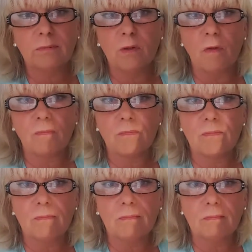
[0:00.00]
one
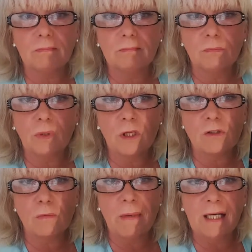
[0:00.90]
of those
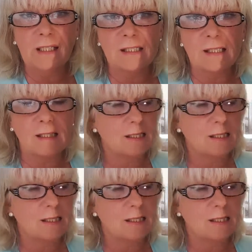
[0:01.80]
little magnets that